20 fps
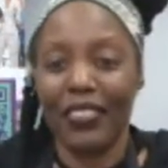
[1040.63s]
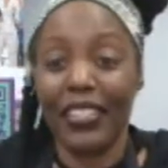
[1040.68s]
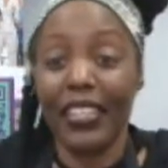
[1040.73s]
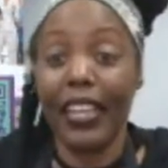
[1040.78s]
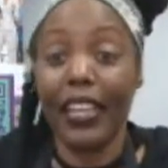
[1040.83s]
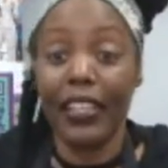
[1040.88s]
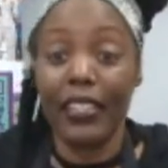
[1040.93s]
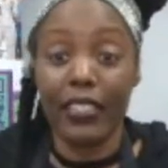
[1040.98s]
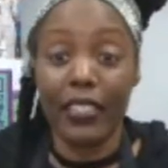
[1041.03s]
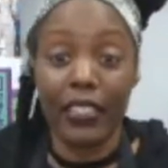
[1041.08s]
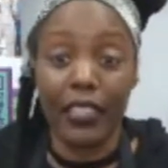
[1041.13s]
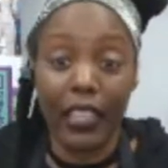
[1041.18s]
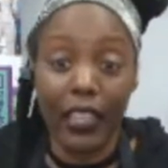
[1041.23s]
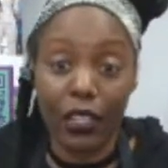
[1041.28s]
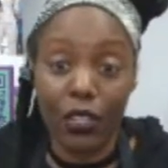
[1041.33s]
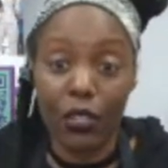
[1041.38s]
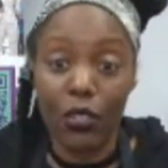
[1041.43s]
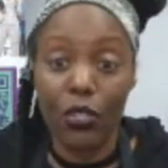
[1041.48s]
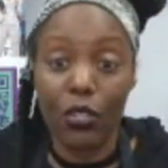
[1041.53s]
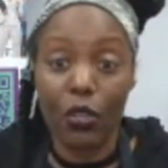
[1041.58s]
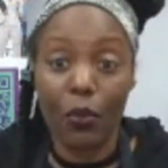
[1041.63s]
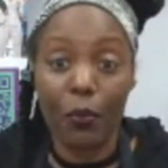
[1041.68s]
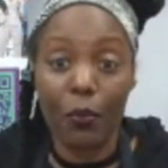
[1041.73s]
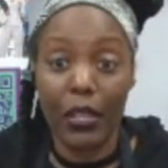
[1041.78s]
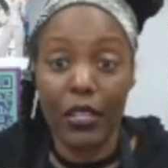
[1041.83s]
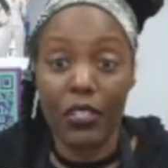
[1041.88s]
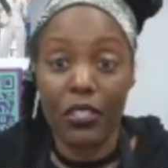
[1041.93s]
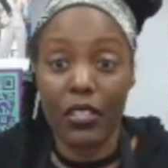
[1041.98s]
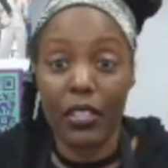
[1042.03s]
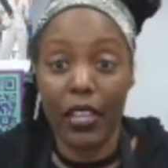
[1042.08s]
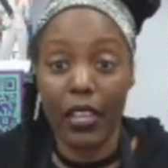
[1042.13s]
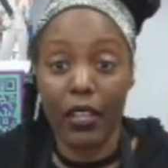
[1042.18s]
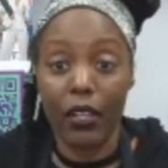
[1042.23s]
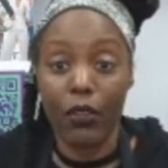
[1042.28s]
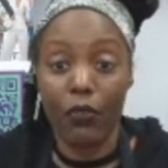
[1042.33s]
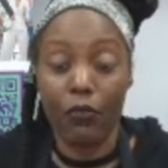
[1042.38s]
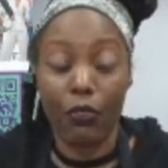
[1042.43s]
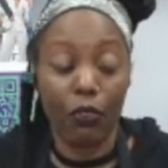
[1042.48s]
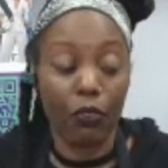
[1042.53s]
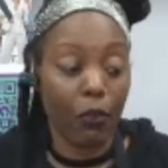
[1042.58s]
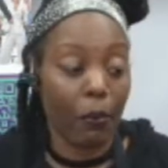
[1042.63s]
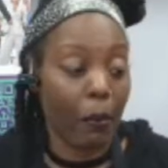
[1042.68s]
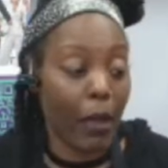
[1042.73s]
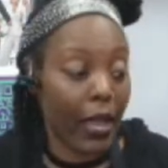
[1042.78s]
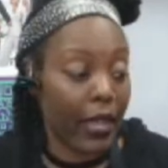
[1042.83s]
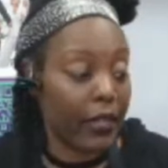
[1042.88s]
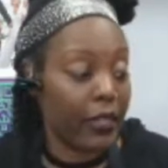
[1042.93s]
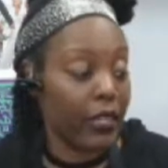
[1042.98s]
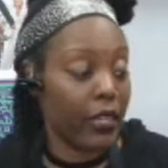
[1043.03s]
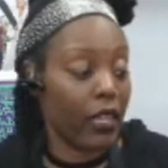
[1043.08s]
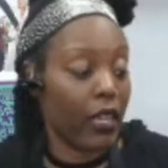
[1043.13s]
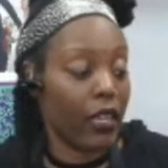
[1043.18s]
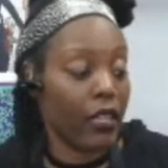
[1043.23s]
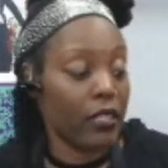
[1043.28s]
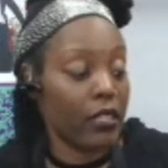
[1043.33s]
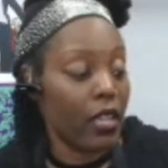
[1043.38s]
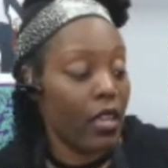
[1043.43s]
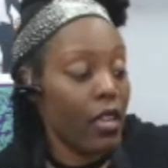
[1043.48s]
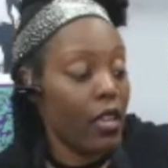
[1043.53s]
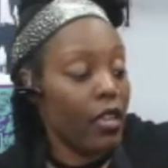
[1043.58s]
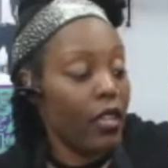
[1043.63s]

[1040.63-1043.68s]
Yes, thank you so much, Gail, for reminding us